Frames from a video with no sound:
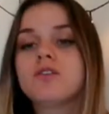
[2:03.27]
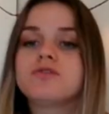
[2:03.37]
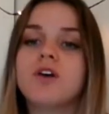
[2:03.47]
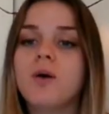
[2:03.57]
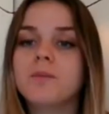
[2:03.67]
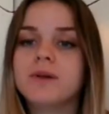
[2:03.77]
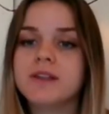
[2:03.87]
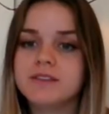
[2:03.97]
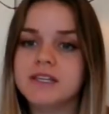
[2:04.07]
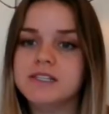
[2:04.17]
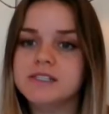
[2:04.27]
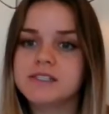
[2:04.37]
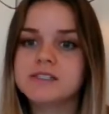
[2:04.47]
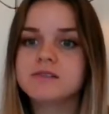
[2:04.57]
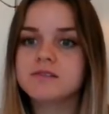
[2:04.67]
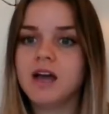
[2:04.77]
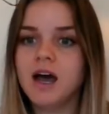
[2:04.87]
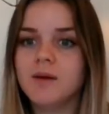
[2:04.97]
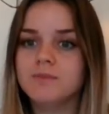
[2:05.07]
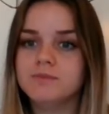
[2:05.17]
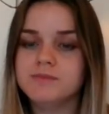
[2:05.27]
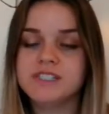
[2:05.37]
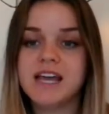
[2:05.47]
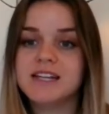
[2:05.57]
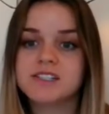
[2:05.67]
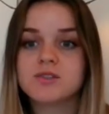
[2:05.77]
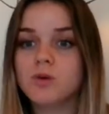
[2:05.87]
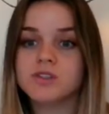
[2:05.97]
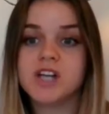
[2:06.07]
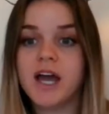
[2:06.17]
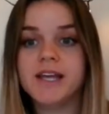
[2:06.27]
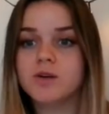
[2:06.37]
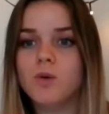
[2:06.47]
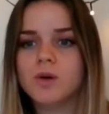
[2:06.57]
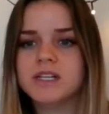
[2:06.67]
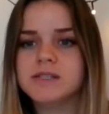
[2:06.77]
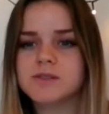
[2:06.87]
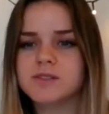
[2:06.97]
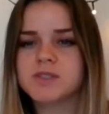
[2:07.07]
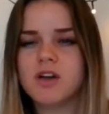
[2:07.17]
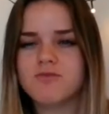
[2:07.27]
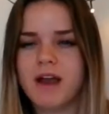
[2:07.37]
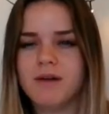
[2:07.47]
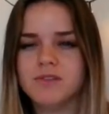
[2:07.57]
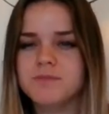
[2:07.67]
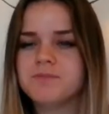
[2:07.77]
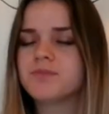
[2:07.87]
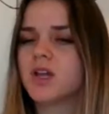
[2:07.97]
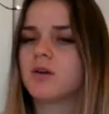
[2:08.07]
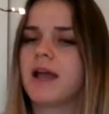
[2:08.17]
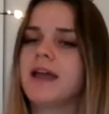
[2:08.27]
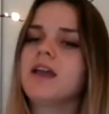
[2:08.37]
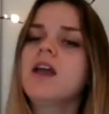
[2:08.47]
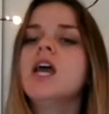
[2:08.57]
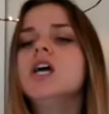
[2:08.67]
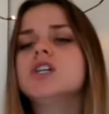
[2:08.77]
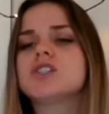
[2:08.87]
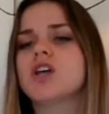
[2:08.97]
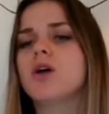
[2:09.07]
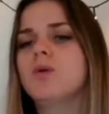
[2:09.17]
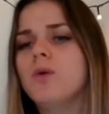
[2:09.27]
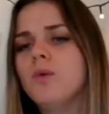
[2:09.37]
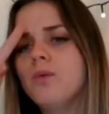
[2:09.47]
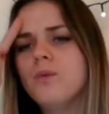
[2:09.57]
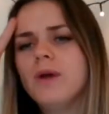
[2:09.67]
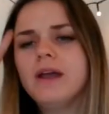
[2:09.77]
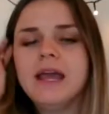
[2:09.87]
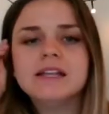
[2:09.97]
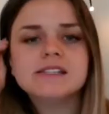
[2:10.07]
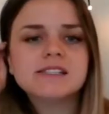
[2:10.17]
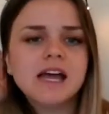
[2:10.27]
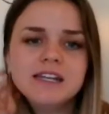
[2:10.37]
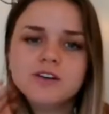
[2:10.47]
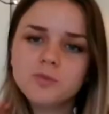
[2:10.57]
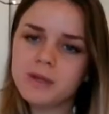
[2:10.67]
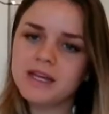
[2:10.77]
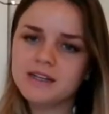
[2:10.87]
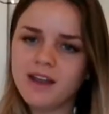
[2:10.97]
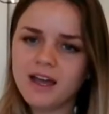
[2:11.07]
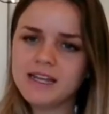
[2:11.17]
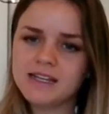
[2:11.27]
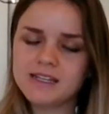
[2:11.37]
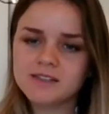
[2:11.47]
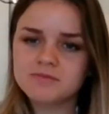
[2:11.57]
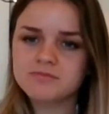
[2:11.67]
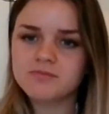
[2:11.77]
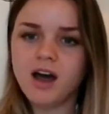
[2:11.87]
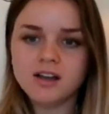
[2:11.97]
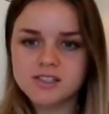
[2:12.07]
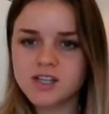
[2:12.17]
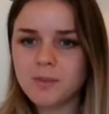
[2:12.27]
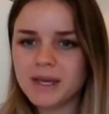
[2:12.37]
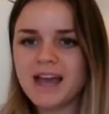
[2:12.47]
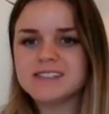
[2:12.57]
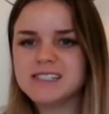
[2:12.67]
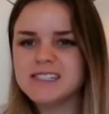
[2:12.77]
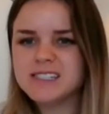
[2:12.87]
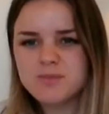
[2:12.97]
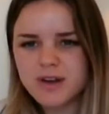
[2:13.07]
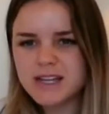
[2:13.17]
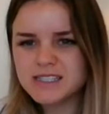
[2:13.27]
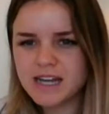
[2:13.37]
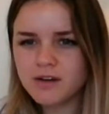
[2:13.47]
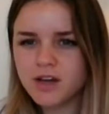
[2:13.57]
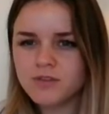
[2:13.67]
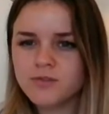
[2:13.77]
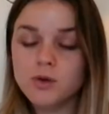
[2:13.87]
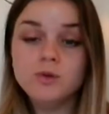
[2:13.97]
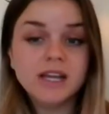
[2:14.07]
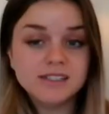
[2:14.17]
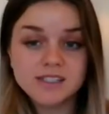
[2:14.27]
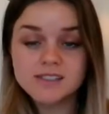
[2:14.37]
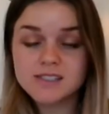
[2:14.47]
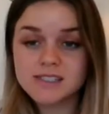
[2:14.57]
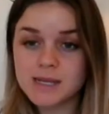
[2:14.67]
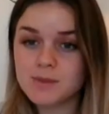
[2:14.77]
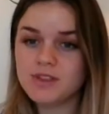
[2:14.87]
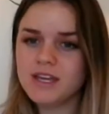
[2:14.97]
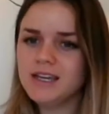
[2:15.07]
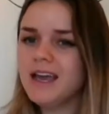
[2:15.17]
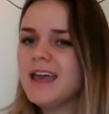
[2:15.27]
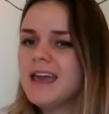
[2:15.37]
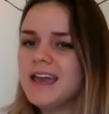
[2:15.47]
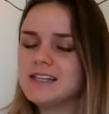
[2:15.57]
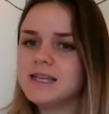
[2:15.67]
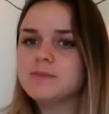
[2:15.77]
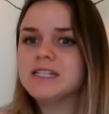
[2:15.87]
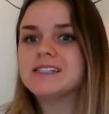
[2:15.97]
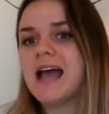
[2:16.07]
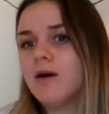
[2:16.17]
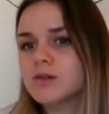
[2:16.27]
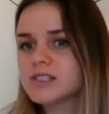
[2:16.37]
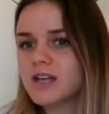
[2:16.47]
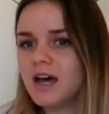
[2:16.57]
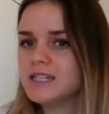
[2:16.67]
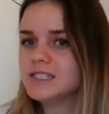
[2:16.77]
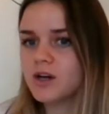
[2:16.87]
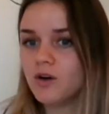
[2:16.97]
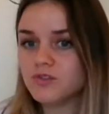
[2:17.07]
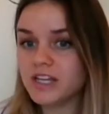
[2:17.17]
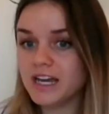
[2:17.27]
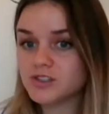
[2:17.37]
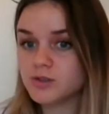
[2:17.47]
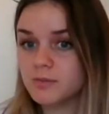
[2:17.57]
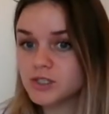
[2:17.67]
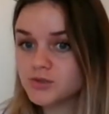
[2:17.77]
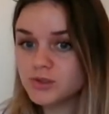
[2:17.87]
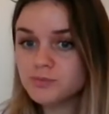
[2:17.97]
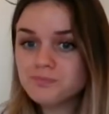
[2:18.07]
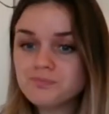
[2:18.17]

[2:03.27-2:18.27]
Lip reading: from these dead or dying organisms around them. Okay, so it's a little bit like our stomach acid that breaks down our food. It does the same thing, except it's outside of the actual mushroom,